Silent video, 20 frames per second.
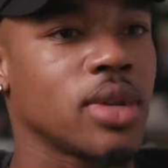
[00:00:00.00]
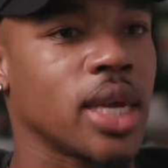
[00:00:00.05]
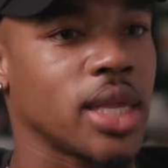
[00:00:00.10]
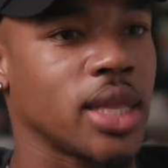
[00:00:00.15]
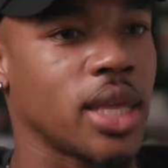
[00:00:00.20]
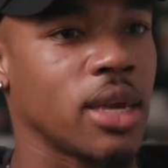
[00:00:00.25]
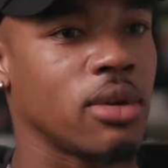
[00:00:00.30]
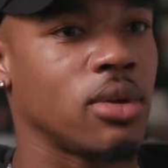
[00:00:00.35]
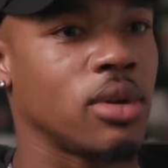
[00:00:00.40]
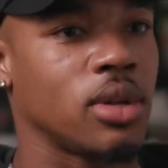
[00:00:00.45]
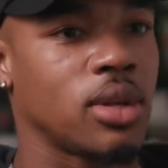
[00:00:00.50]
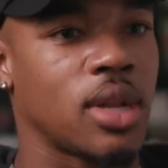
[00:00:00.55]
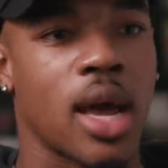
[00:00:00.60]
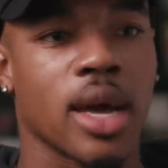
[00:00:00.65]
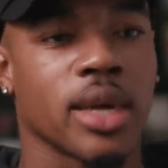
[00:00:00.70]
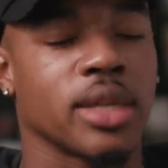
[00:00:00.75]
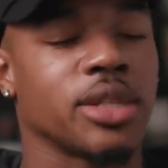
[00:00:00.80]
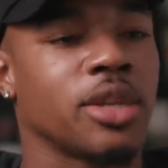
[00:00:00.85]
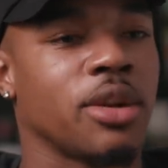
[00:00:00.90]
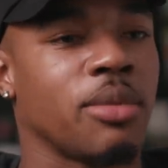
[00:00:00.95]
Like, they will
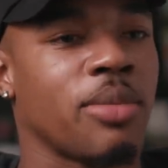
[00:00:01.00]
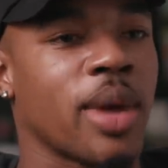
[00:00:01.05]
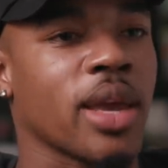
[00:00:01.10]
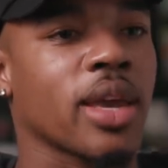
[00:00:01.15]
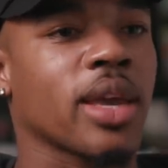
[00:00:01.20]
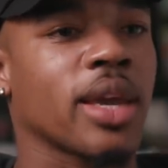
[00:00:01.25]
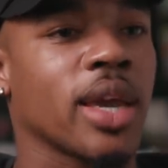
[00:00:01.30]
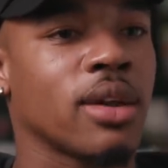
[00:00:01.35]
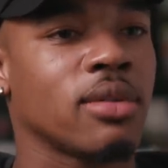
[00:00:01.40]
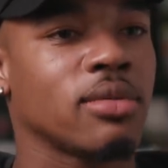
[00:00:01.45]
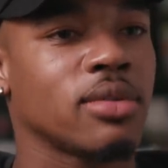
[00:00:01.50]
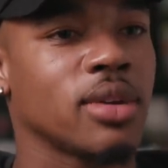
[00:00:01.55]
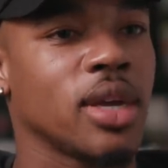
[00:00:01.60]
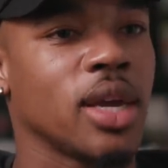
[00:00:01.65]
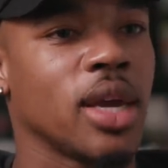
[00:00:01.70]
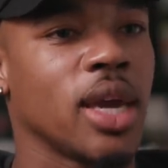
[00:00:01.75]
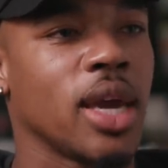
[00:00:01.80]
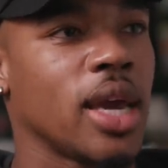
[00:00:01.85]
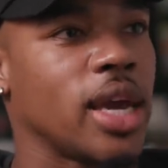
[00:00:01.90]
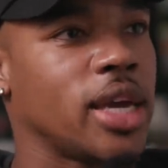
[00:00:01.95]
log into their bank account
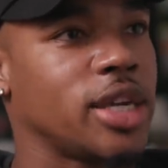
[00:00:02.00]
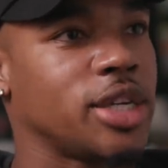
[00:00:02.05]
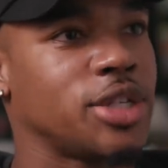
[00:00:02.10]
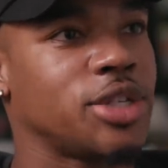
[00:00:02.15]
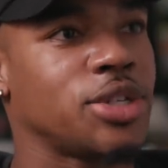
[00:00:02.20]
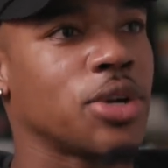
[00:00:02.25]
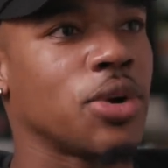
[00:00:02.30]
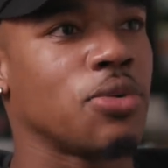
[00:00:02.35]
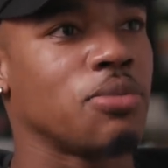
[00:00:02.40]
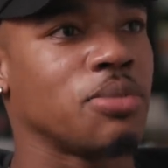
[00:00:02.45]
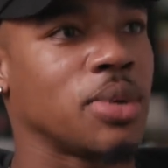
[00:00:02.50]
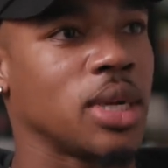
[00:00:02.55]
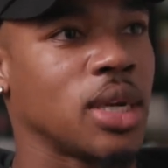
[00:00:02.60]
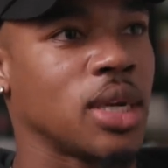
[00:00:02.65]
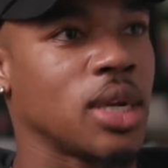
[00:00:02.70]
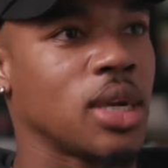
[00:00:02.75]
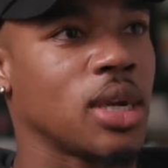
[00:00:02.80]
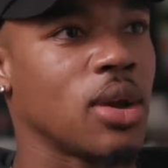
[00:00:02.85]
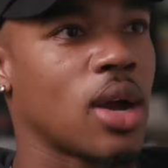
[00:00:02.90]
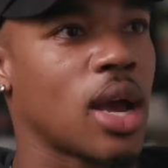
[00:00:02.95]
and show
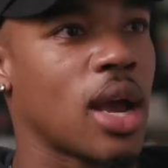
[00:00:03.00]
me